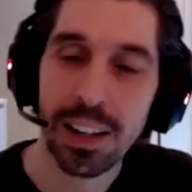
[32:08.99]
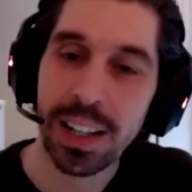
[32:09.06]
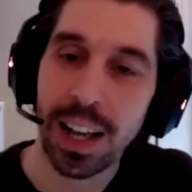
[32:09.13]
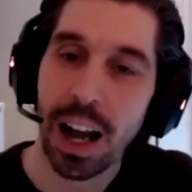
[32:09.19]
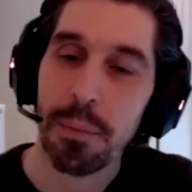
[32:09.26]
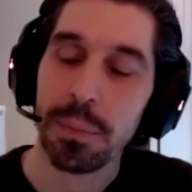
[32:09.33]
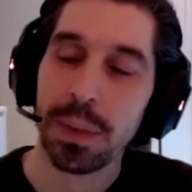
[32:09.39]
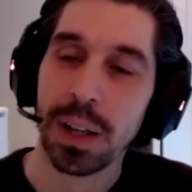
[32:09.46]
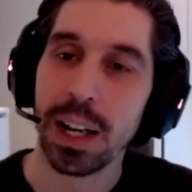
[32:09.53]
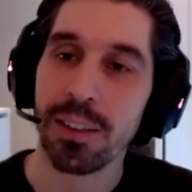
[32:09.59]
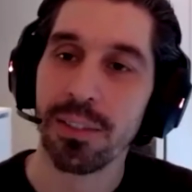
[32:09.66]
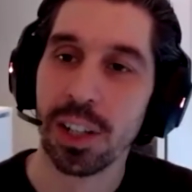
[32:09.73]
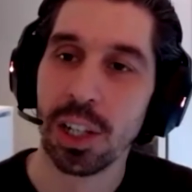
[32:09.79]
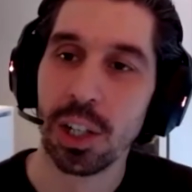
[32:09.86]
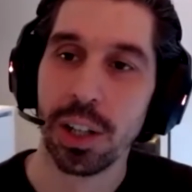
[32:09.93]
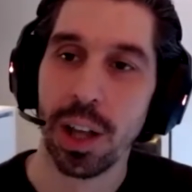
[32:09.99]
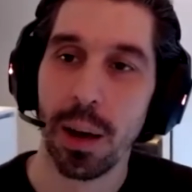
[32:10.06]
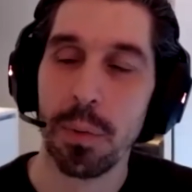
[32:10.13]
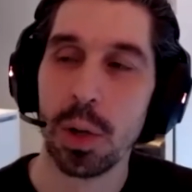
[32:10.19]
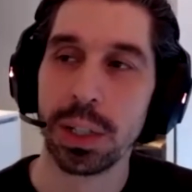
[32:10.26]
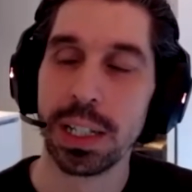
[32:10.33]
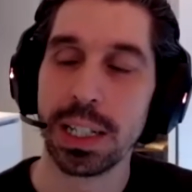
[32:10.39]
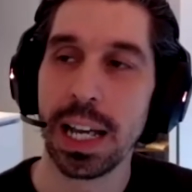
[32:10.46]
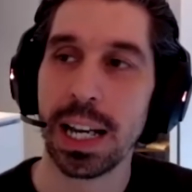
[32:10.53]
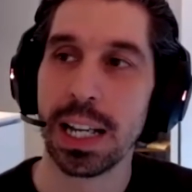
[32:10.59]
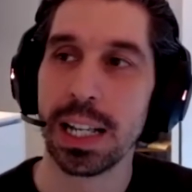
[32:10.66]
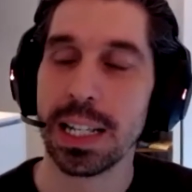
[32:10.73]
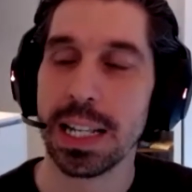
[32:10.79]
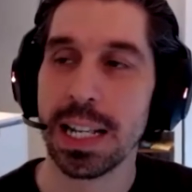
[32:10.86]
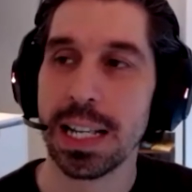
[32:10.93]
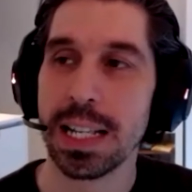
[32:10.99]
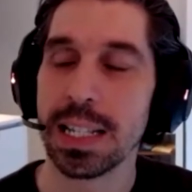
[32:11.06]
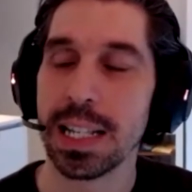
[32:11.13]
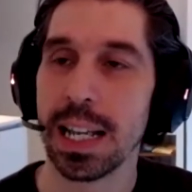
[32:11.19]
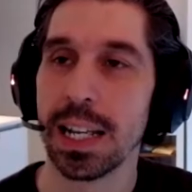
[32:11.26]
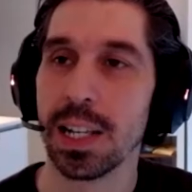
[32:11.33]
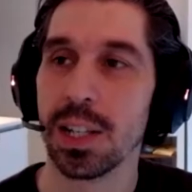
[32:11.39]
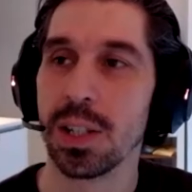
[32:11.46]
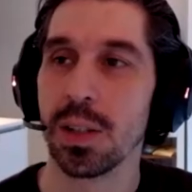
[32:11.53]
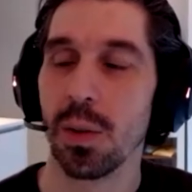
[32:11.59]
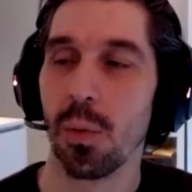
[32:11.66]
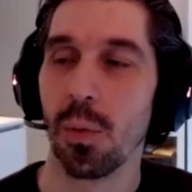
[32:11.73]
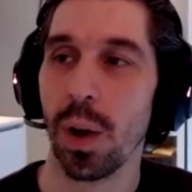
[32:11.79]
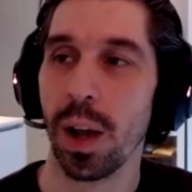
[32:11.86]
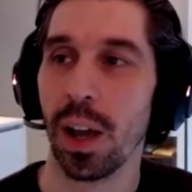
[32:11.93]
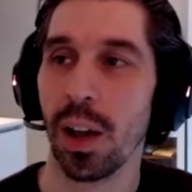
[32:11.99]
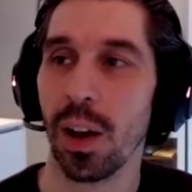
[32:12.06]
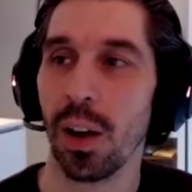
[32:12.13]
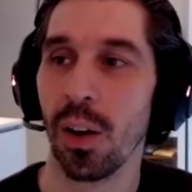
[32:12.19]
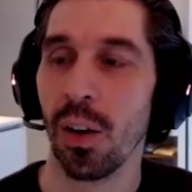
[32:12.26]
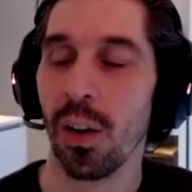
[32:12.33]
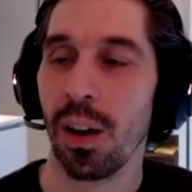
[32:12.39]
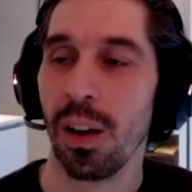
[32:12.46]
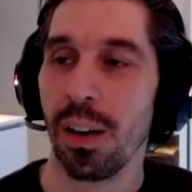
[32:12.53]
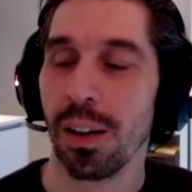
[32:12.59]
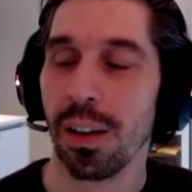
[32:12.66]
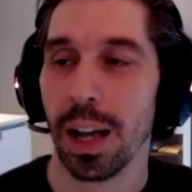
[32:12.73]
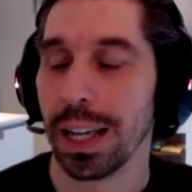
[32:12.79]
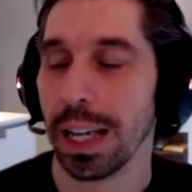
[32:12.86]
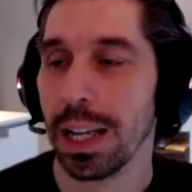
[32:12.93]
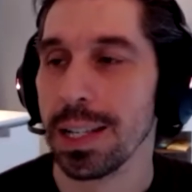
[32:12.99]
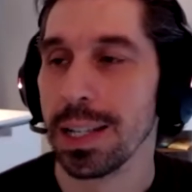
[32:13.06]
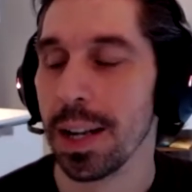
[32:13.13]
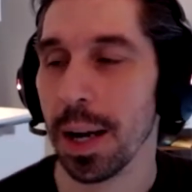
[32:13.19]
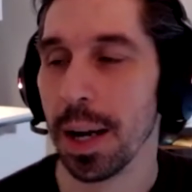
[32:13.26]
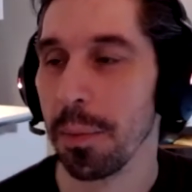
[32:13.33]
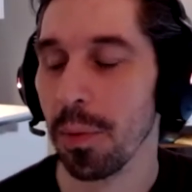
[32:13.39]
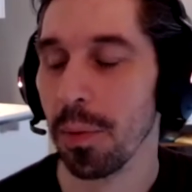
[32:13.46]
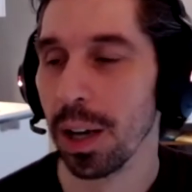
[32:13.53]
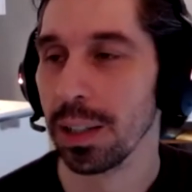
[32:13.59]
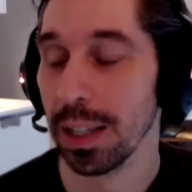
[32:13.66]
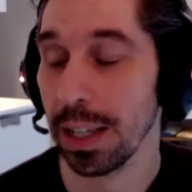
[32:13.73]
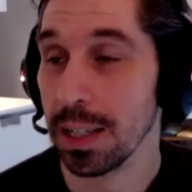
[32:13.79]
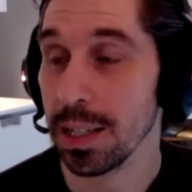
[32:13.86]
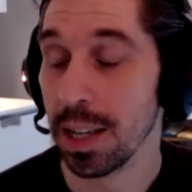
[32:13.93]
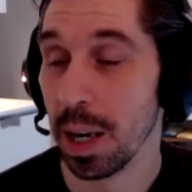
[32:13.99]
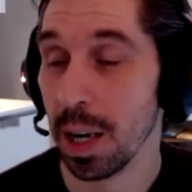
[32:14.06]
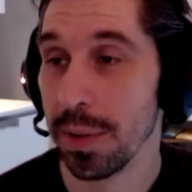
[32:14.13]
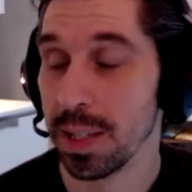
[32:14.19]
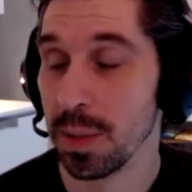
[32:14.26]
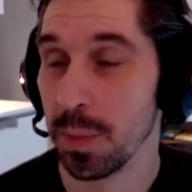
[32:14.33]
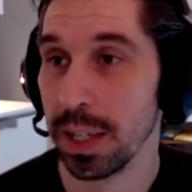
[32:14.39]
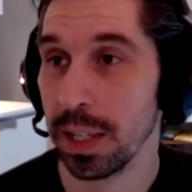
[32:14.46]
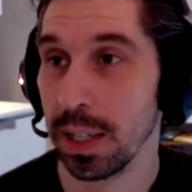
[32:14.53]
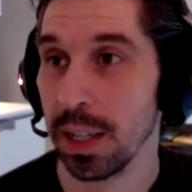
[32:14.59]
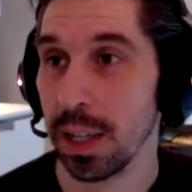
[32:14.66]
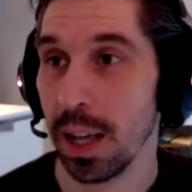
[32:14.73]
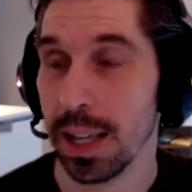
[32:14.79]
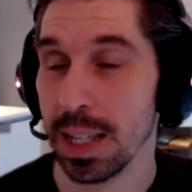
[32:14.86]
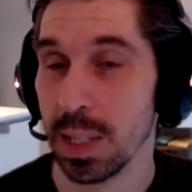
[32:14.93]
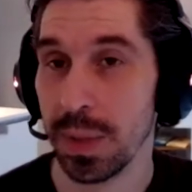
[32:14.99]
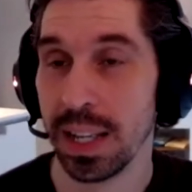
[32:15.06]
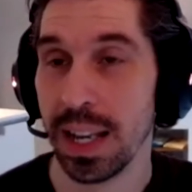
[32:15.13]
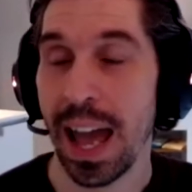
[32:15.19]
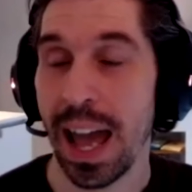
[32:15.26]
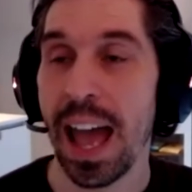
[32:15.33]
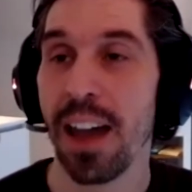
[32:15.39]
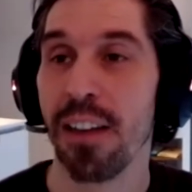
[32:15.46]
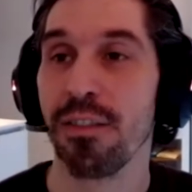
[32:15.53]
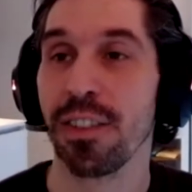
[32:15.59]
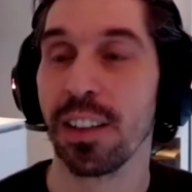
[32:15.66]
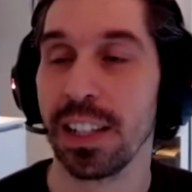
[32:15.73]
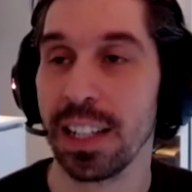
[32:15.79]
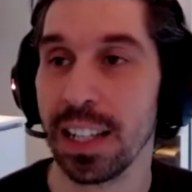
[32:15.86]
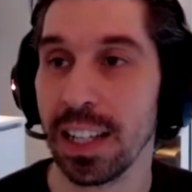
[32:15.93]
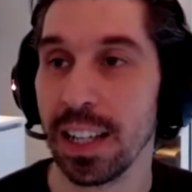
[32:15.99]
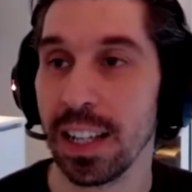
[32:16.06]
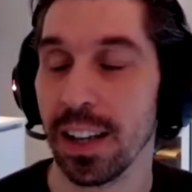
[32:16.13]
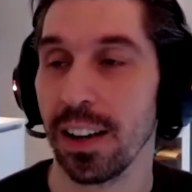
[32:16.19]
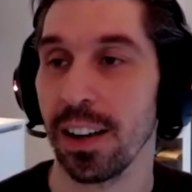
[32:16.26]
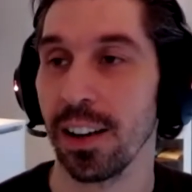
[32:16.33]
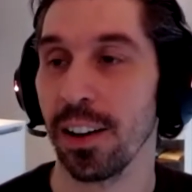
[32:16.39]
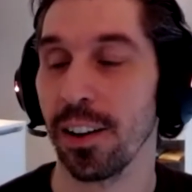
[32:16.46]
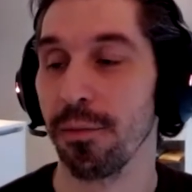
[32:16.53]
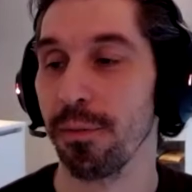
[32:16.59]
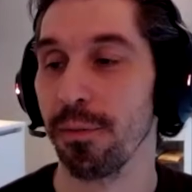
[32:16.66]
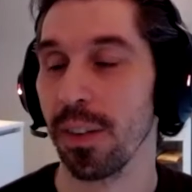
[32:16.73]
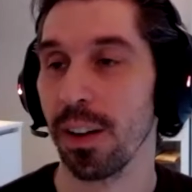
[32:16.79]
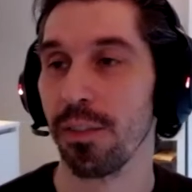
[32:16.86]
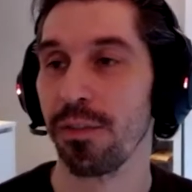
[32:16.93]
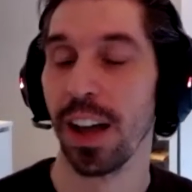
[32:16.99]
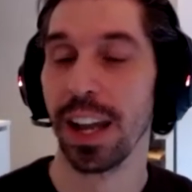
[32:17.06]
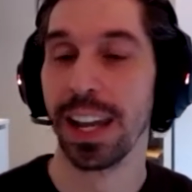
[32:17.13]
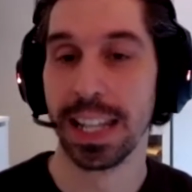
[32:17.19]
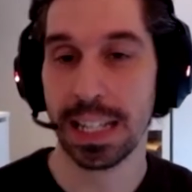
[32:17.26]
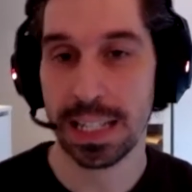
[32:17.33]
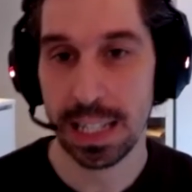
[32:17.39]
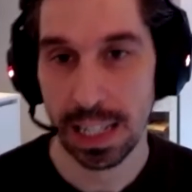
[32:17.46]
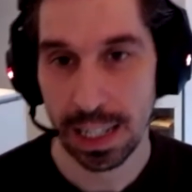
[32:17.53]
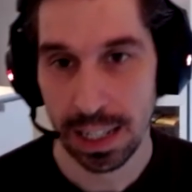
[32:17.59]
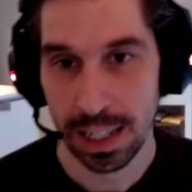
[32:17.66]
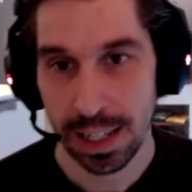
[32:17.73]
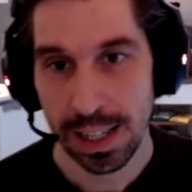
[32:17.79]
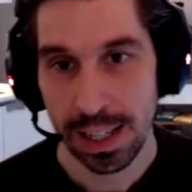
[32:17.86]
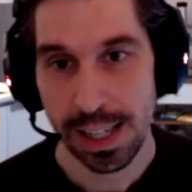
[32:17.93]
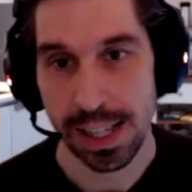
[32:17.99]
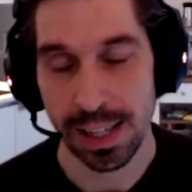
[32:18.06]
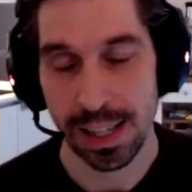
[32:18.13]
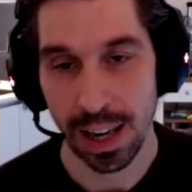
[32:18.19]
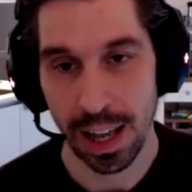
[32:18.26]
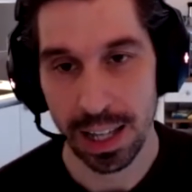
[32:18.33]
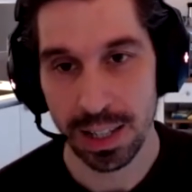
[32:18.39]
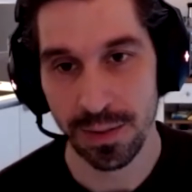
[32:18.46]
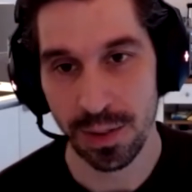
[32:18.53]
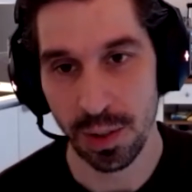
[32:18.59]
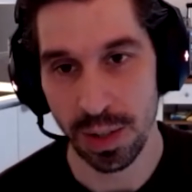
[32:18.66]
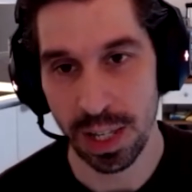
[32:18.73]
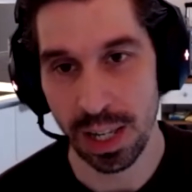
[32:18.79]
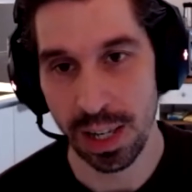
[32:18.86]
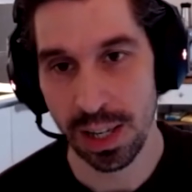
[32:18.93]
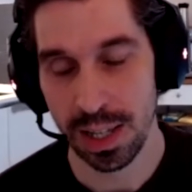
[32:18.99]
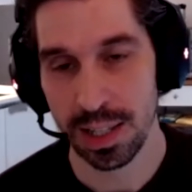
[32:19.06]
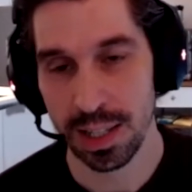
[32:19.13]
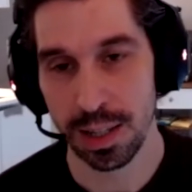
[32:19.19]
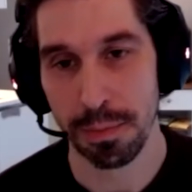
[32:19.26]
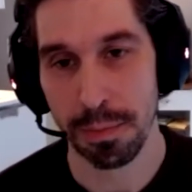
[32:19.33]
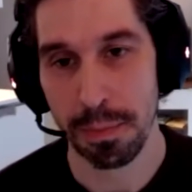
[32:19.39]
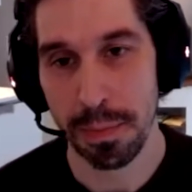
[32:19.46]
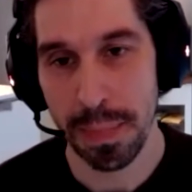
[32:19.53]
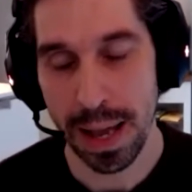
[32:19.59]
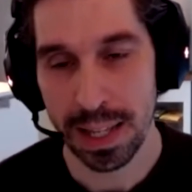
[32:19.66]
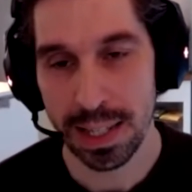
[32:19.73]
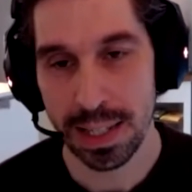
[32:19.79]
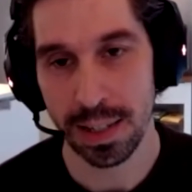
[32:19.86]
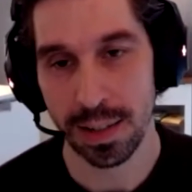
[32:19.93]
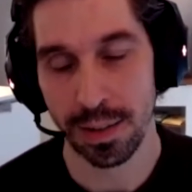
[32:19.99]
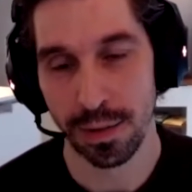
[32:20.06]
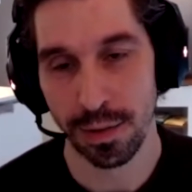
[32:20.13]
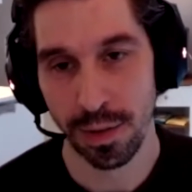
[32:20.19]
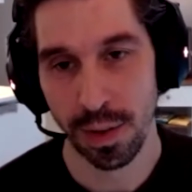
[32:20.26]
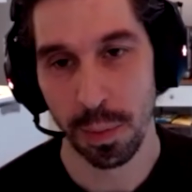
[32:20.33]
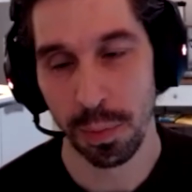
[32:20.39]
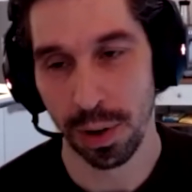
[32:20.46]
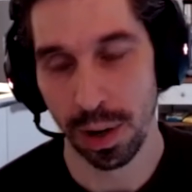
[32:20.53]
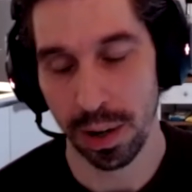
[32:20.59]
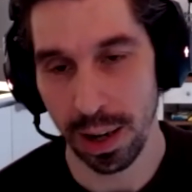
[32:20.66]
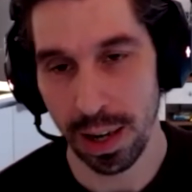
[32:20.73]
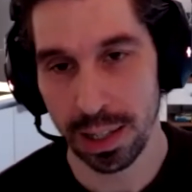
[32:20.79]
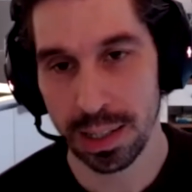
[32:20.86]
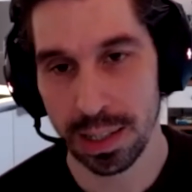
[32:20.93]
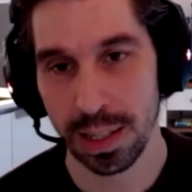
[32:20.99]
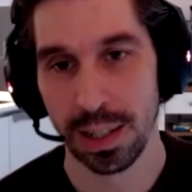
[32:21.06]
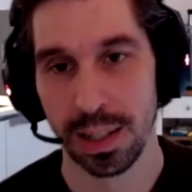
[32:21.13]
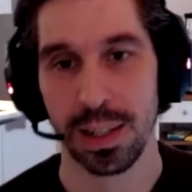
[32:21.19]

look, I'm looking at it in a sense where, like Intercom, right? Intercom has been heavily funded in the last few years. It's a massive product.